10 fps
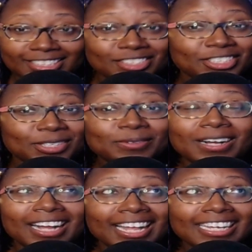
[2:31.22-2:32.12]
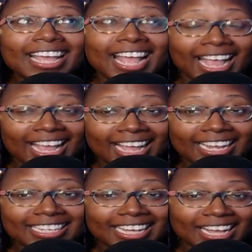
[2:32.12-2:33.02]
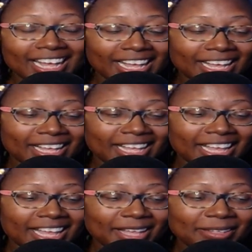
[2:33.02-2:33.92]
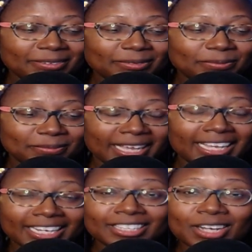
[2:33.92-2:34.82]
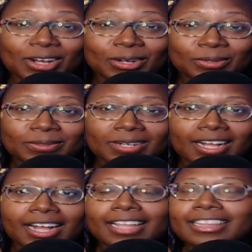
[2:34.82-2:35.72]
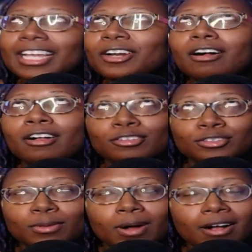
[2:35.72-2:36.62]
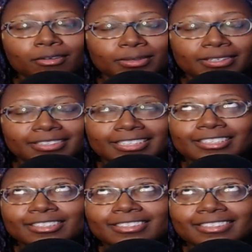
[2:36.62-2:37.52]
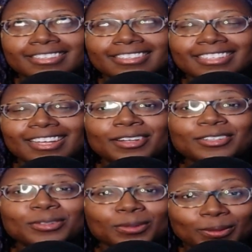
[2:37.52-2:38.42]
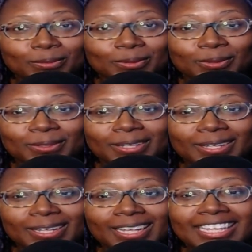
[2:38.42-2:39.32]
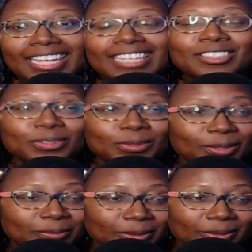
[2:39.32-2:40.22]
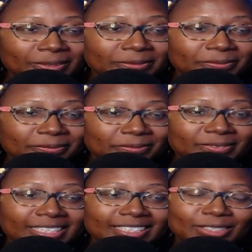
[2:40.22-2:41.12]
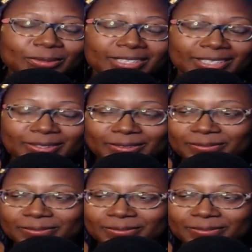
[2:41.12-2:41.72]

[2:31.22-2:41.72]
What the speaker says: Jiwon, and Baek In-ho, they're all so awkward. It's adorable. Like, it's adorable. It's so cute.